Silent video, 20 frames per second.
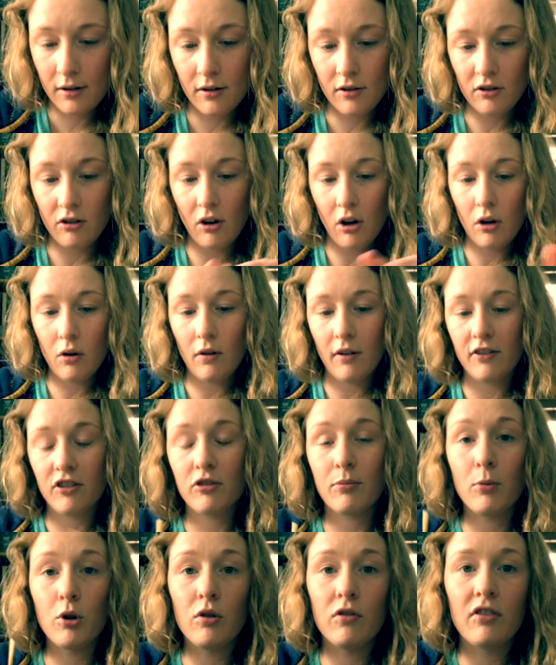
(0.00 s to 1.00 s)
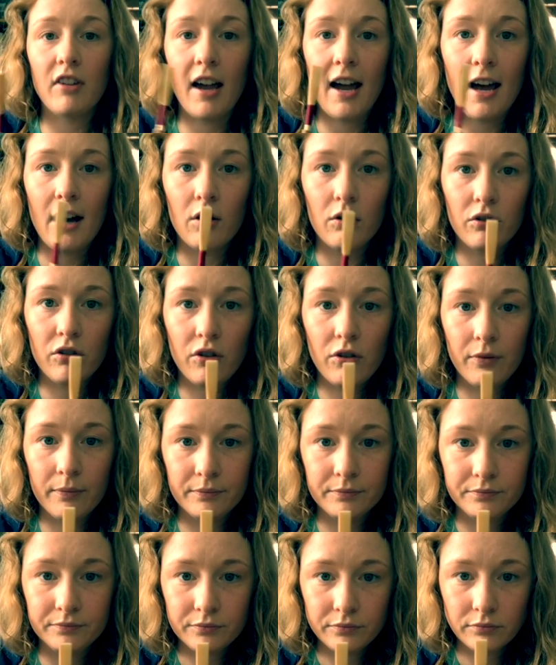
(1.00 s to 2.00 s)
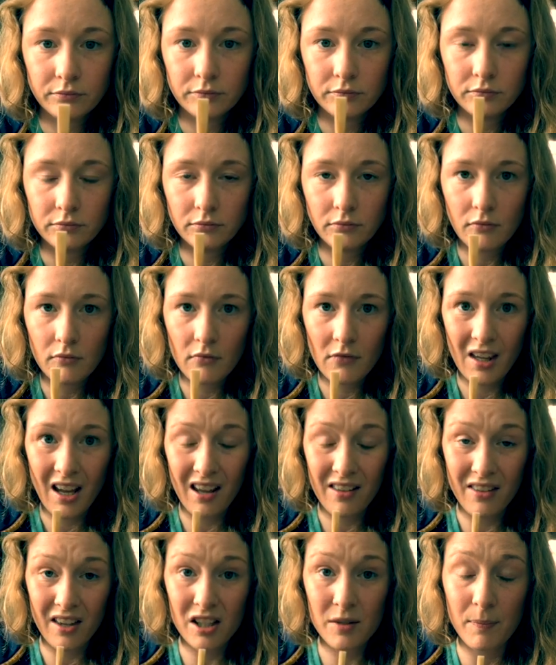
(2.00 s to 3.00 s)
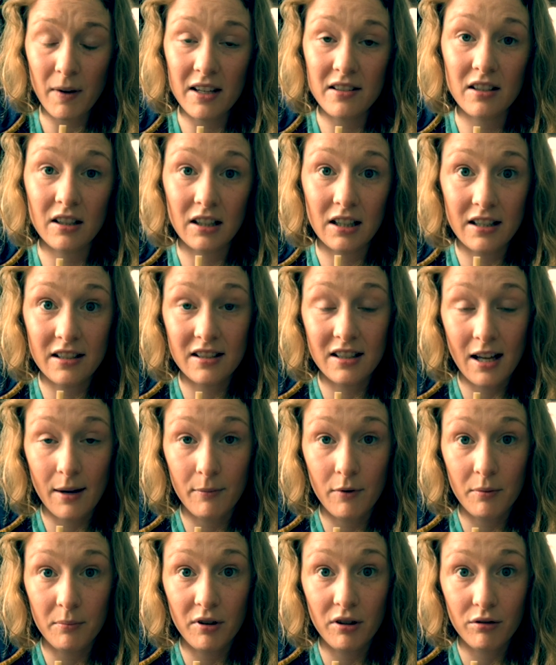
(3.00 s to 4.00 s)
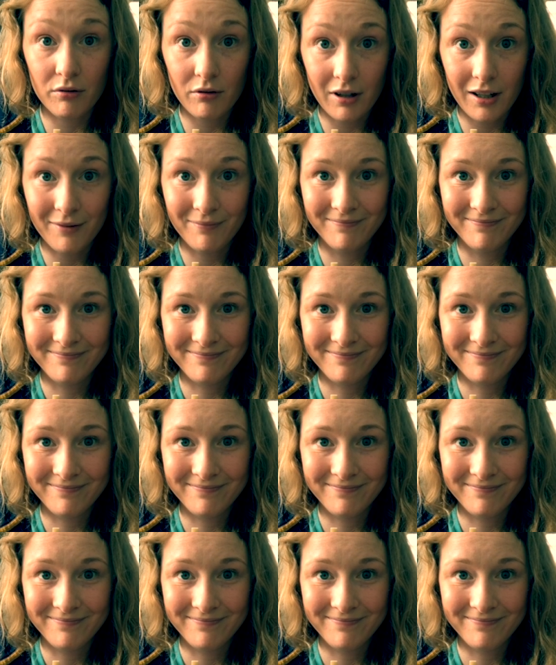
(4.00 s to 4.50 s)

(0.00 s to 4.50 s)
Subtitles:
So I've smoothed it out, and that's basically step number 3.